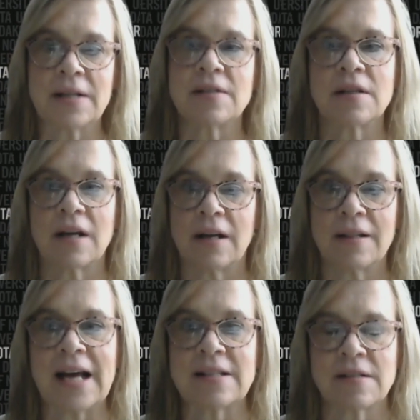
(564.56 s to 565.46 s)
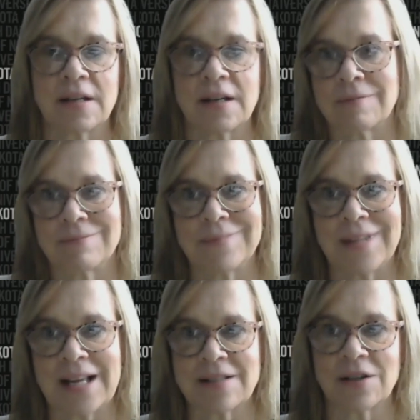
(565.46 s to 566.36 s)
But that's
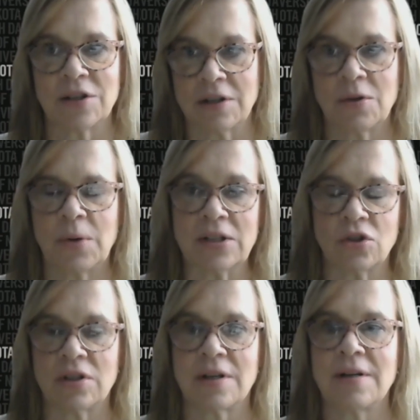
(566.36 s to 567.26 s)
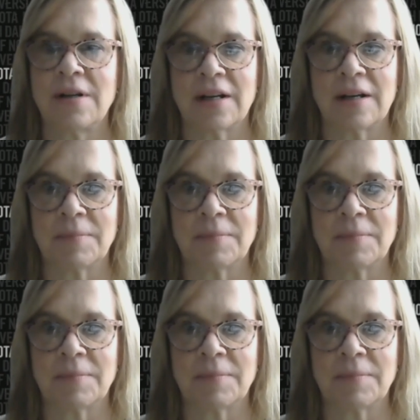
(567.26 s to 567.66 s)
a good question,